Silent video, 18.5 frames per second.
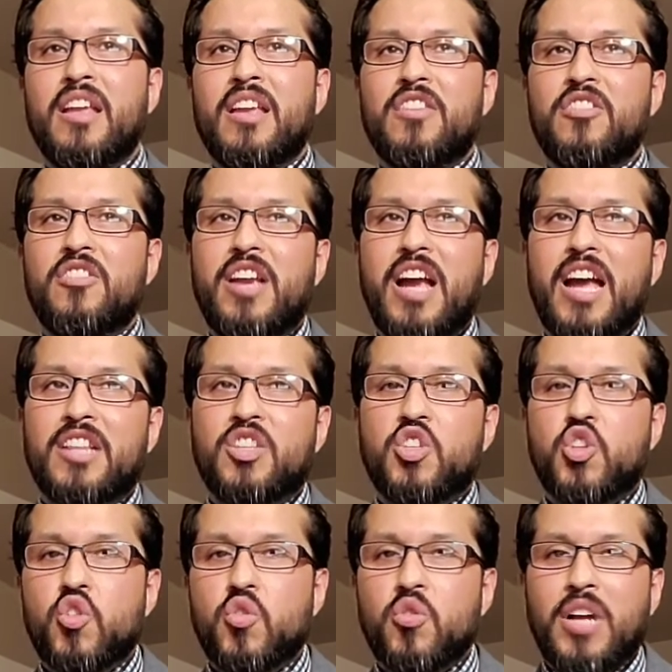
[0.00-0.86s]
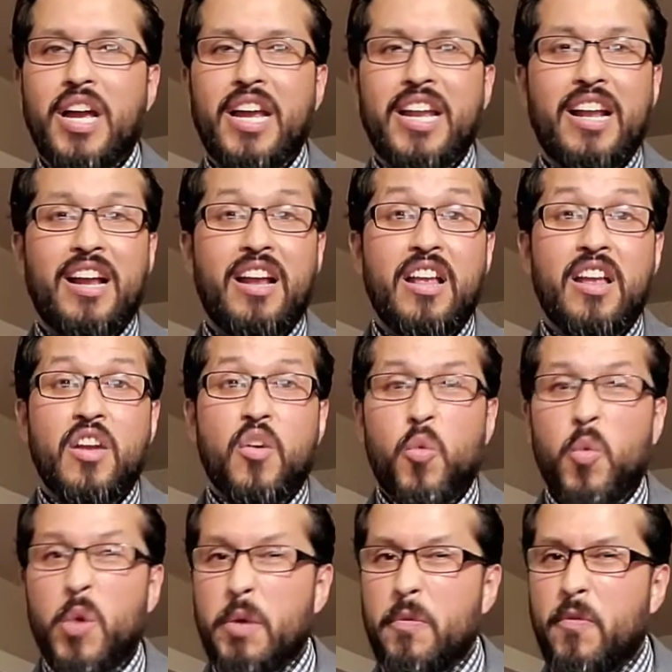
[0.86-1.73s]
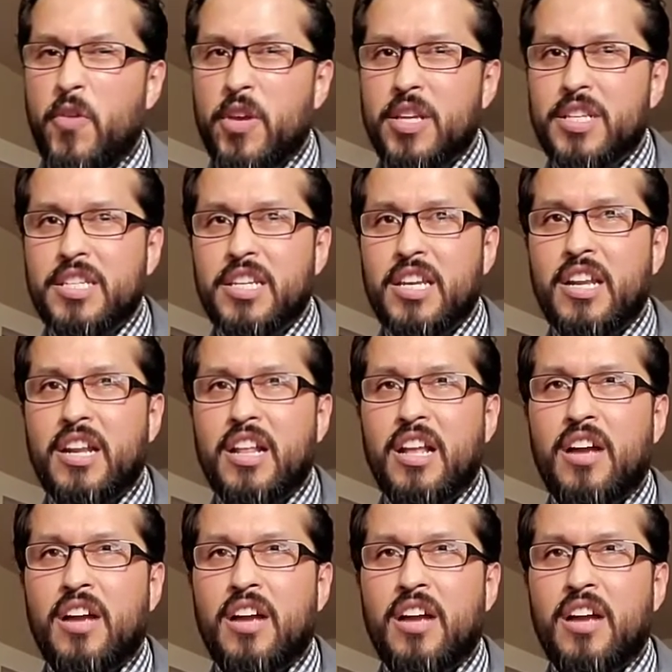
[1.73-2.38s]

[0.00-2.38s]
you got to kind of revisit